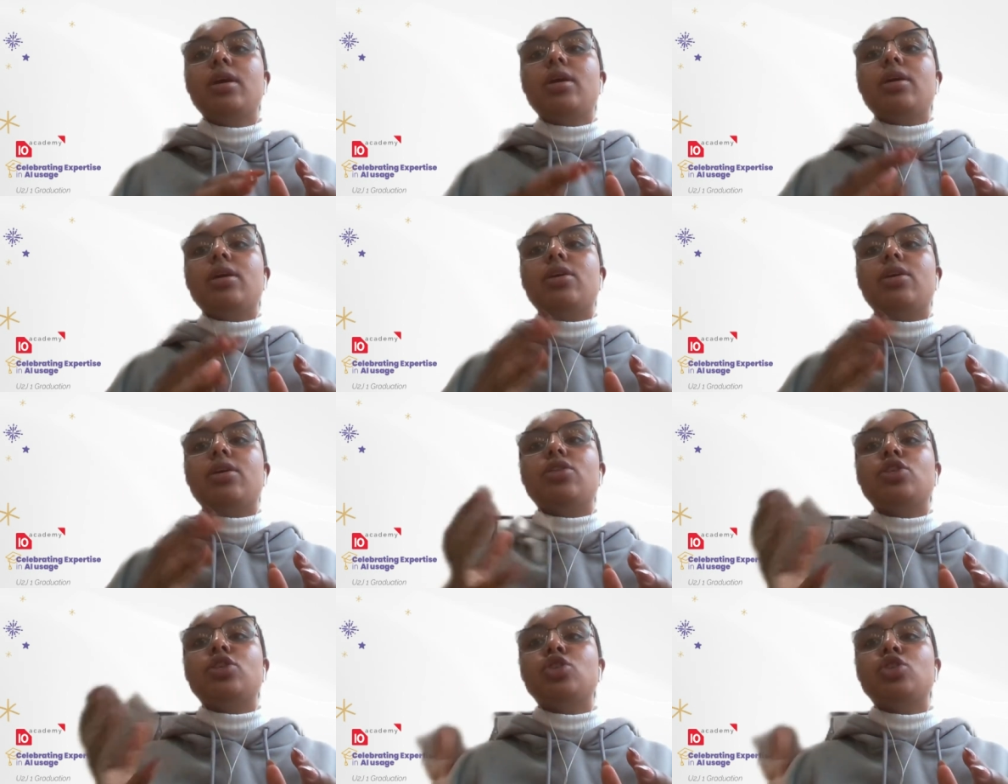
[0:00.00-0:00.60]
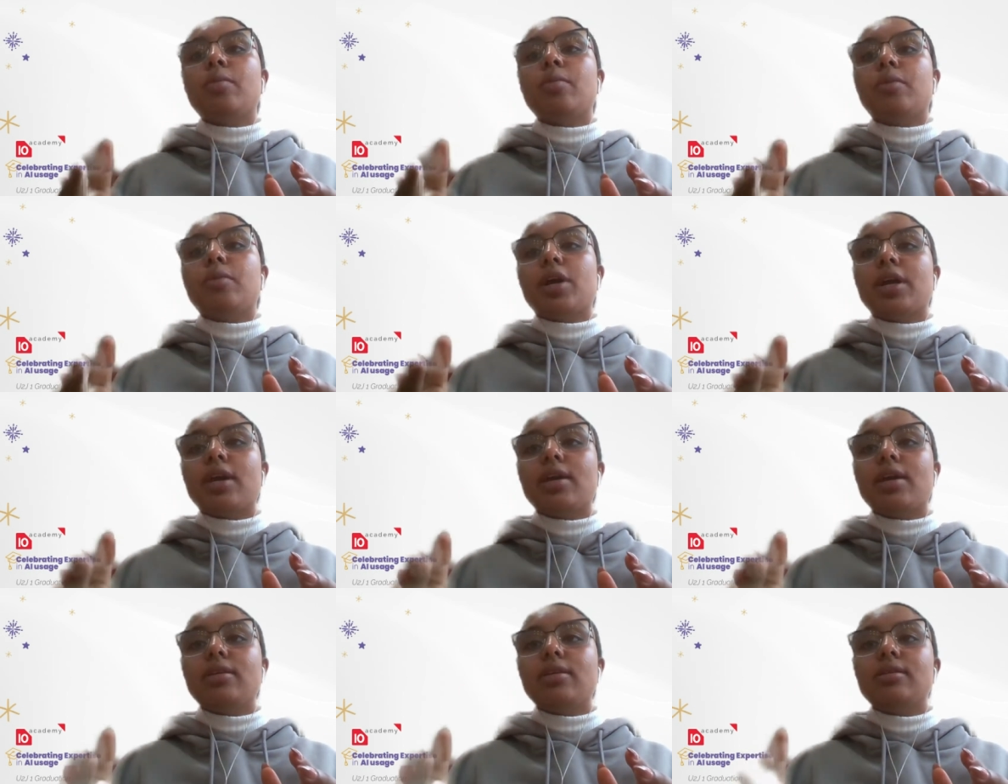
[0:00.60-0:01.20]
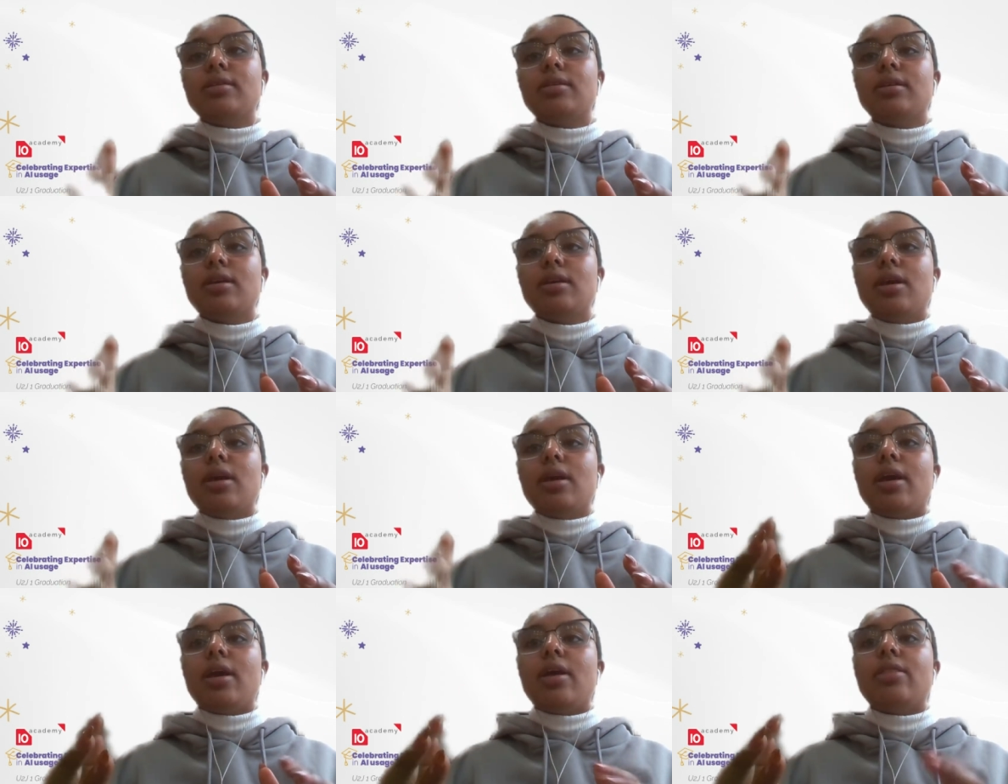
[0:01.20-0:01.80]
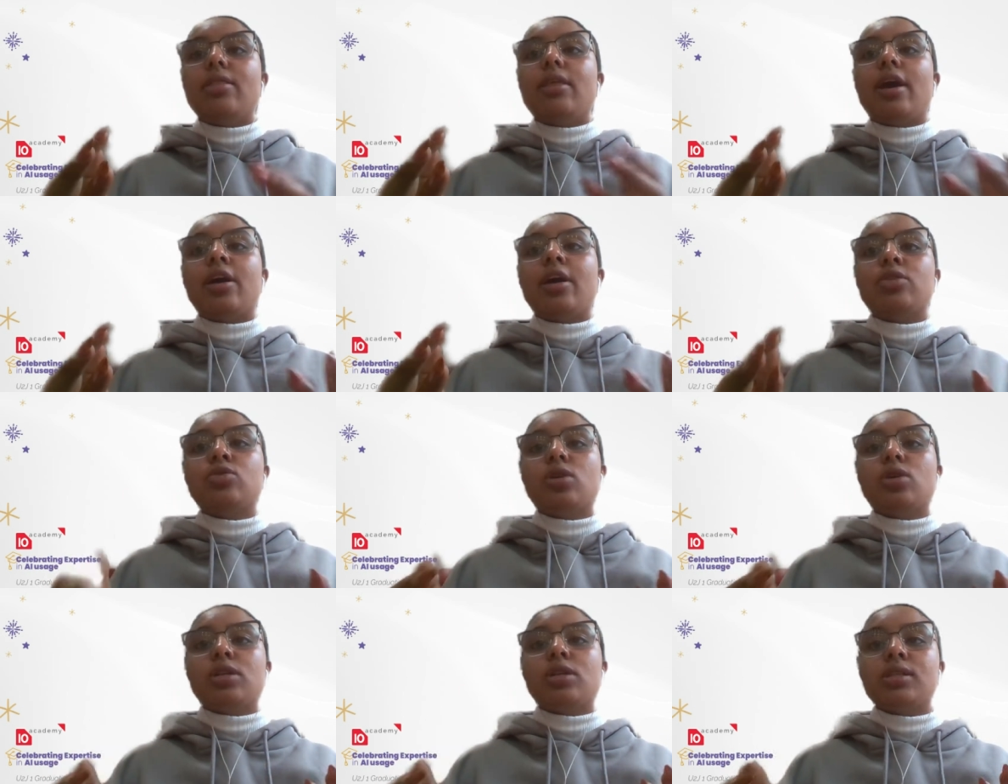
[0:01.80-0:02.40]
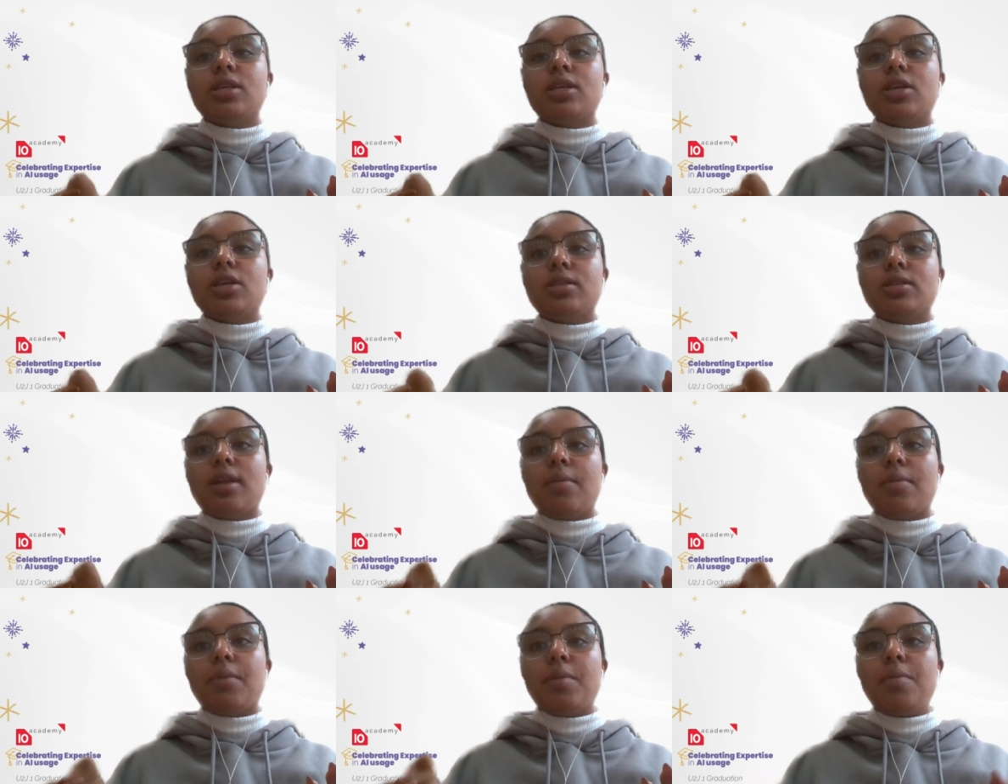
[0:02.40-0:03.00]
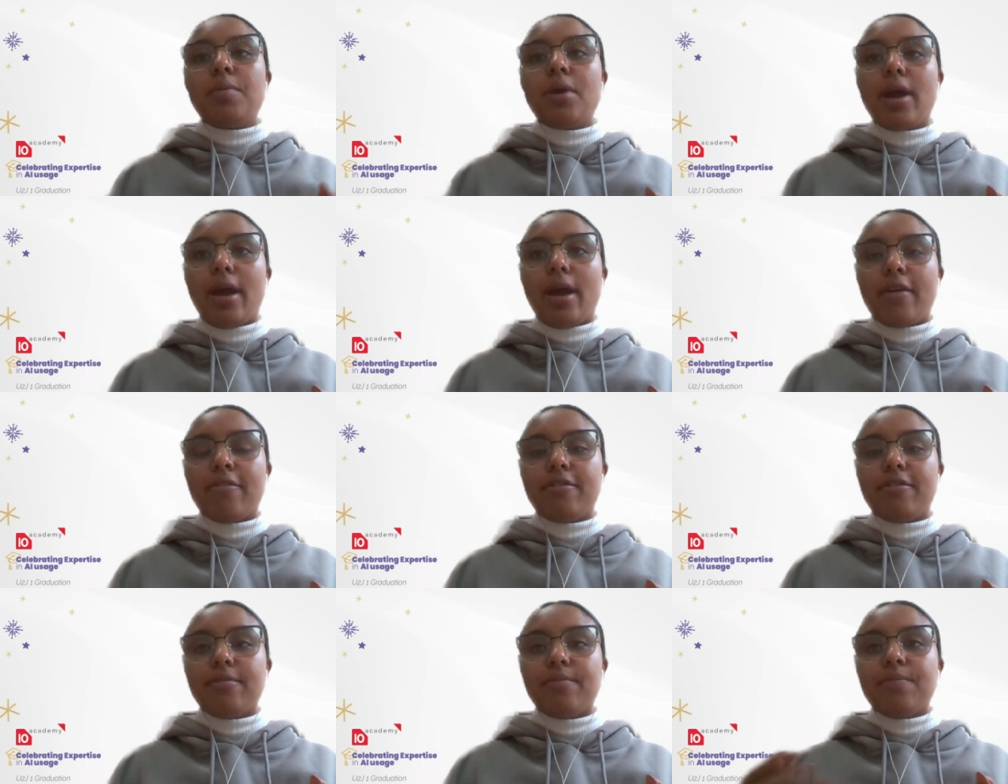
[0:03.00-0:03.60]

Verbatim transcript: uh, the job market and the actual skills that people have.